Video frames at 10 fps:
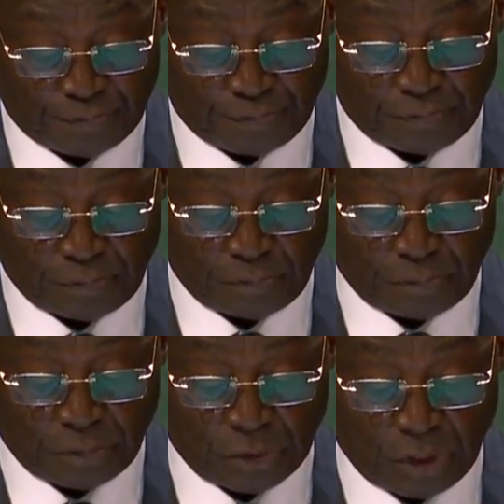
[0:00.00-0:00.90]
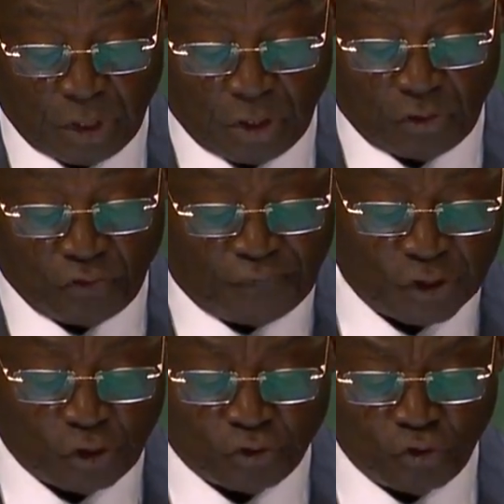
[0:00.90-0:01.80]
Excellency, ladies and
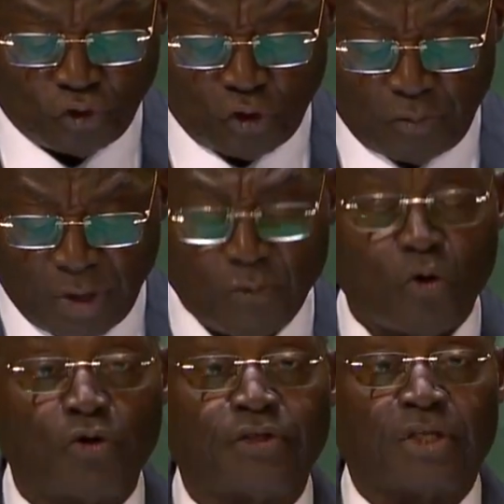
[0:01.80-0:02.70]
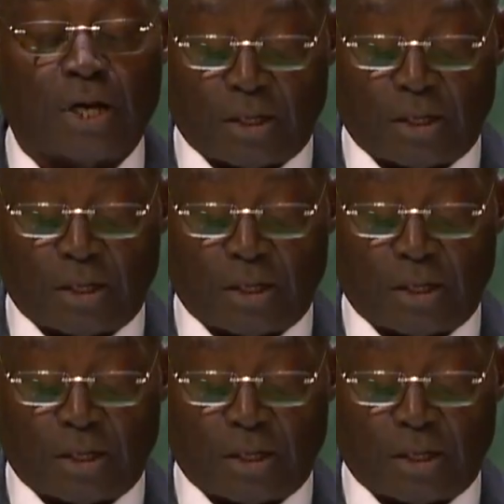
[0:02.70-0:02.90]
gentlemen, we